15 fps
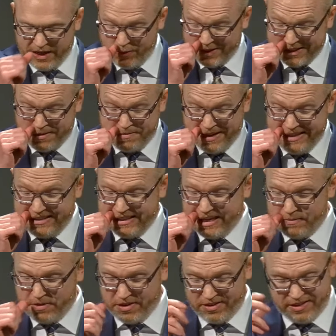And what's
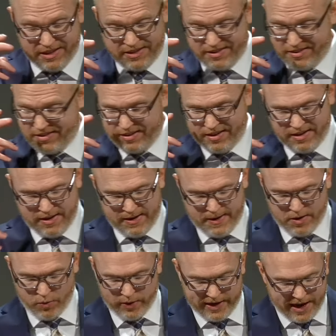amazing about this
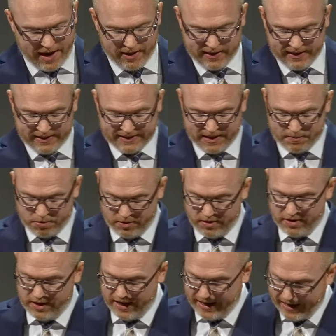reality is that
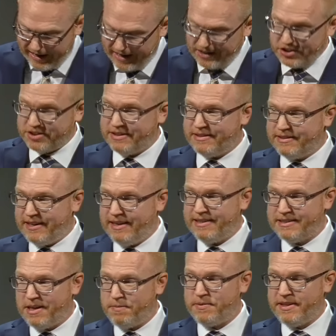Paul actually
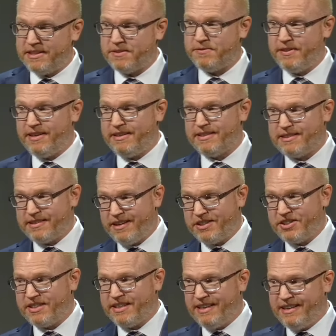takes up this very
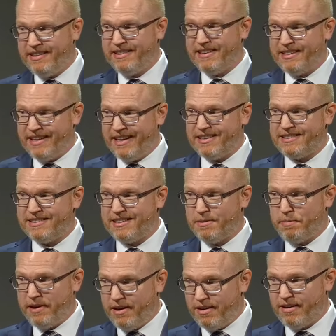discussion in the
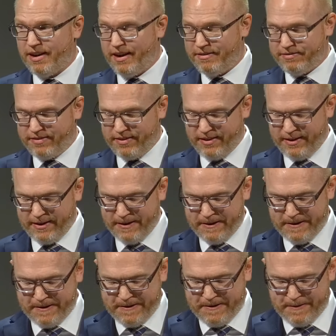next paragraph.
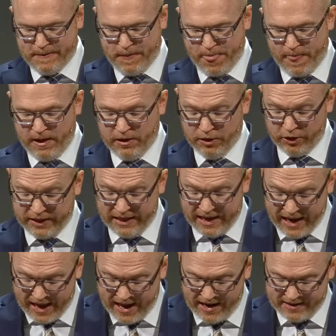
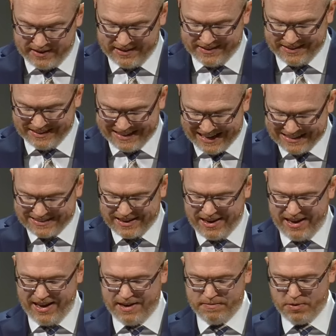Looking ahead to that
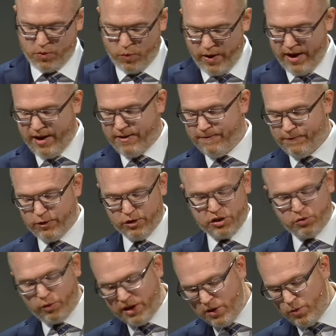time when,
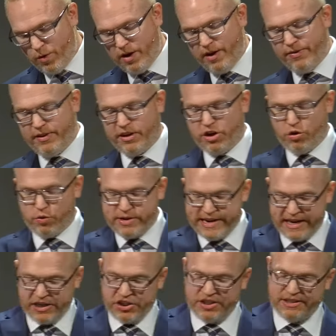verse 21, the
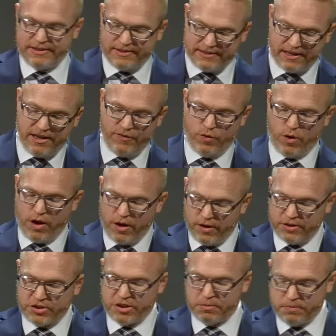creation itself will
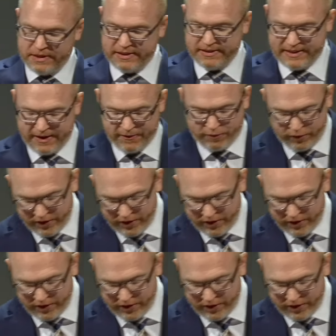also be set